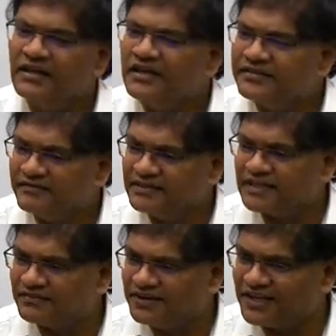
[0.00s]
civil
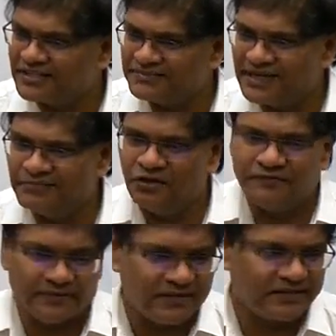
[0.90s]
servant has been removed
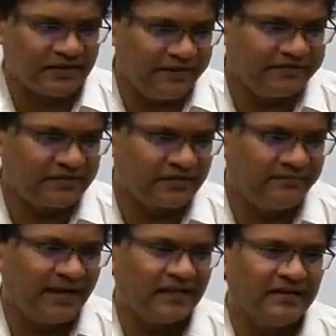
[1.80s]
from the service
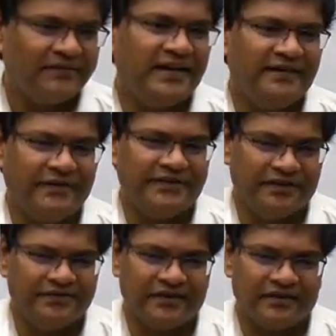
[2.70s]
because of
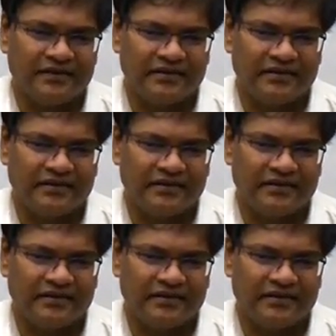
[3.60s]
inefficiency.